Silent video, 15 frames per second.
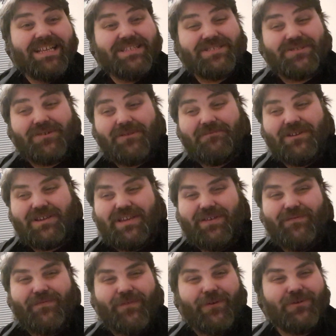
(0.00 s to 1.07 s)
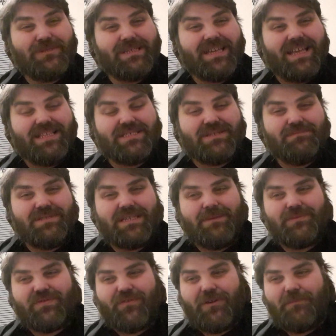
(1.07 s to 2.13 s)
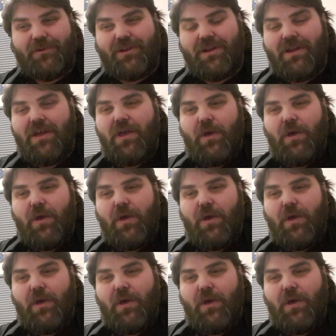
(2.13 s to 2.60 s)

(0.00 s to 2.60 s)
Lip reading: So I'm looking forward to getting some tips from her